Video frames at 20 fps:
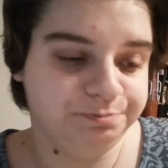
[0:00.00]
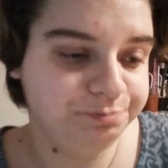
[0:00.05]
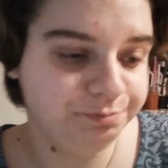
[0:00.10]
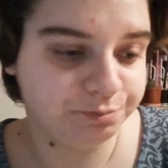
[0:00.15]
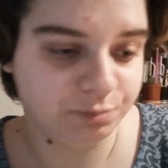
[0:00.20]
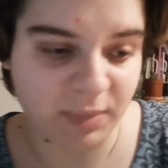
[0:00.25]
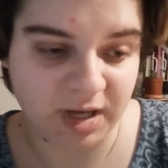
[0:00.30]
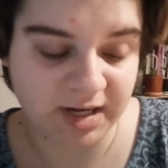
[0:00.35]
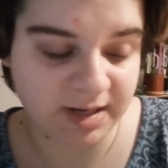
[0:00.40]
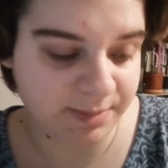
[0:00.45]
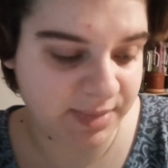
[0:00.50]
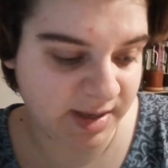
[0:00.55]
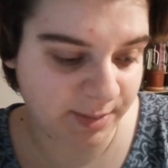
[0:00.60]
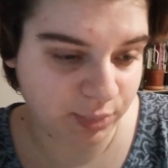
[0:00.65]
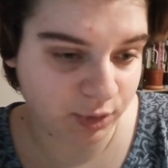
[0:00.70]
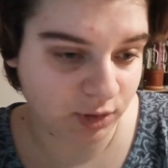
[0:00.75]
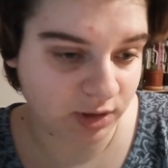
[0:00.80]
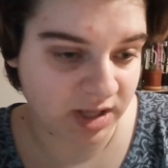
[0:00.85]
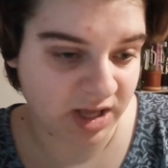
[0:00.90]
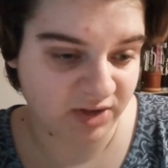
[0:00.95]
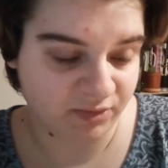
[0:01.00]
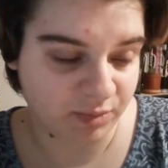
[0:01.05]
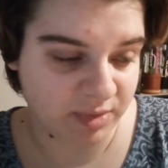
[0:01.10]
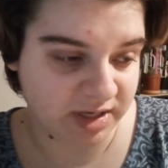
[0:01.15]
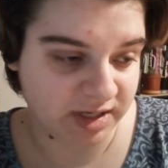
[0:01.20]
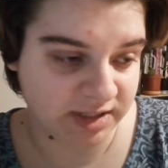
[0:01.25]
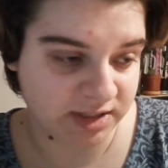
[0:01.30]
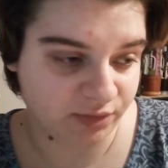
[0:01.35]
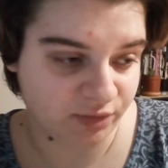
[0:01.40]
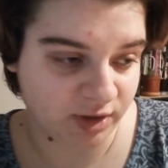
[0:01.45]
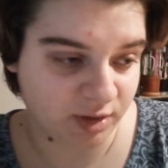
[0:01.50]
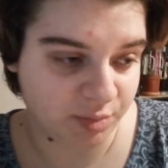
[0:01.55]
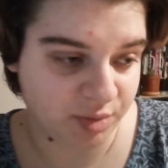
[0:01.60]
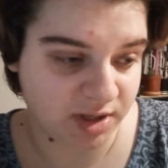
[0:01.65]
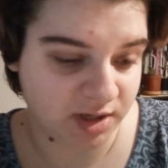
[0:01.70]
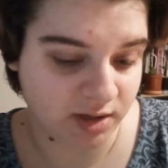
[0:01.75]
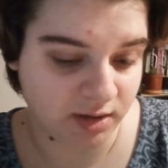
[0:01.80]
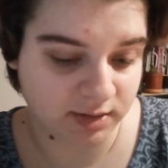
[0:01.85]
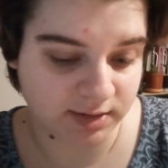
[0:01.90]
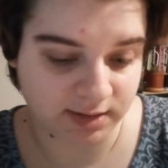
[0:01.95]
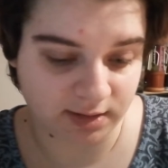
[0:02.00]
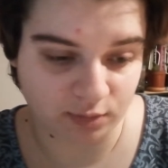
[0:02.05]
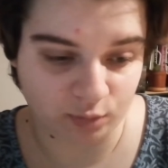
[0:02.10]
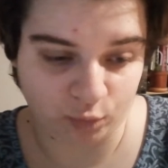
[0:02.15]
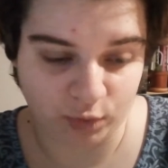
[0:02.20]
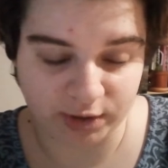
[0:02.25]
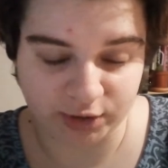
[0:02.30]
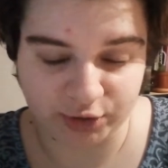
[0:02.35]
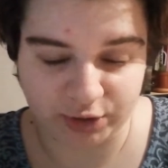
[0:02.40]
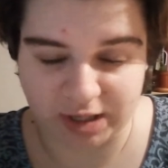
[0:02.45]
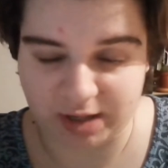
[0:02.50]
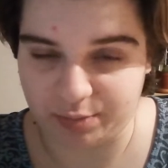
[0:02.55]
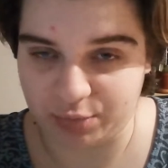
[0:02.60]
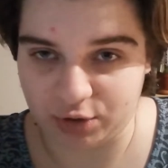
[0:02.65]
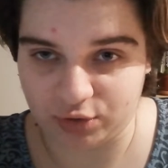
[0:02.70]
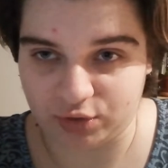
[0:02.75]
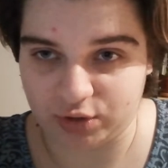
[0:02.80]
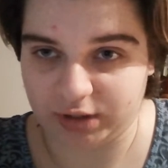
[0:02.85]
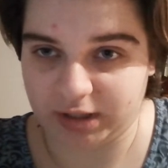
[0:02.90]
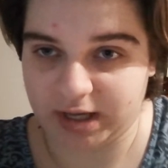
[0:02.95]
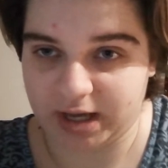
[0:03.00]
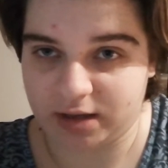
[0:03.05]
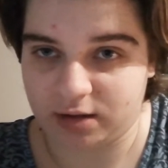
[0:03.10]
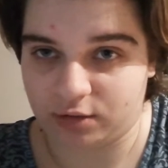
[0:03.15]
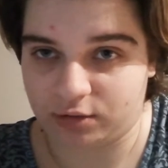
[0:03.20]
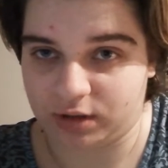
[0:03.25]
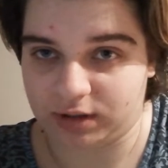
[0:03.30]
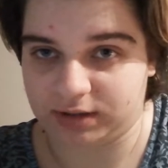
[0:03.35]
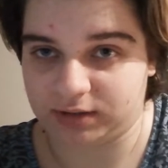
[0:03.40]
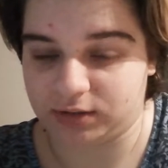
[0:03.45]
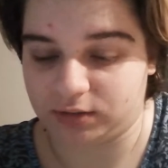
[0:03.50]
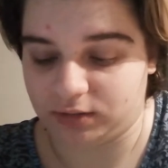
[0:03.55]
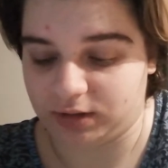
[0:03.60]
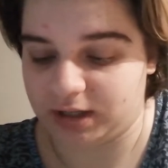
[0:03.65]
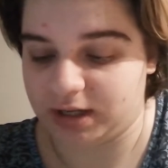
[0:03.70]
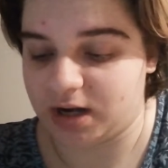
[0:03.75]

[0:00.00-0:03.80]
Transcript: Many people have many different opinions on what shape you should get your crystal in.